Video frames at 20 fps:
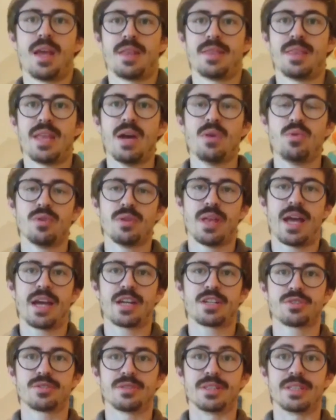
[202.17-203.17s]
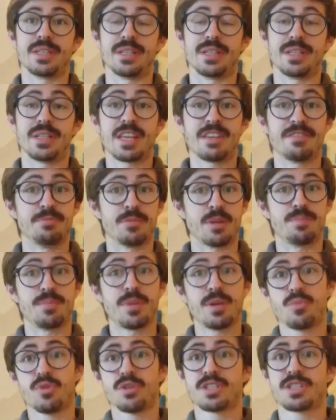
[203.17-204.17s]
And that will actually give me a
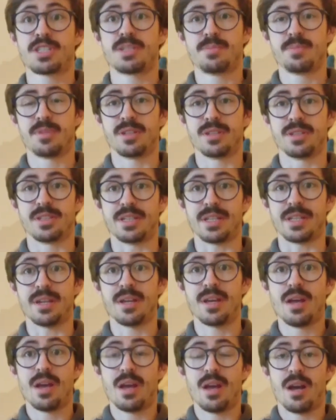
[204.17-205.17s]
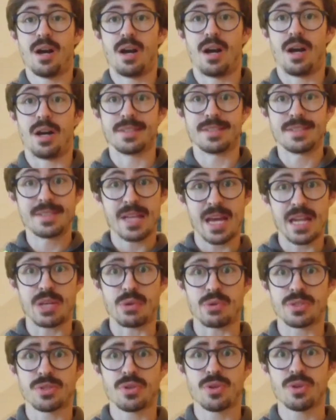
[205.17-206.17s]
bit more stability on
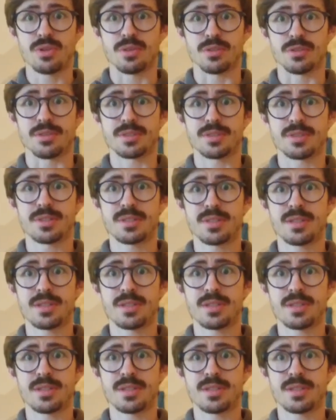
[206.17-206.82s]
tenuous holds,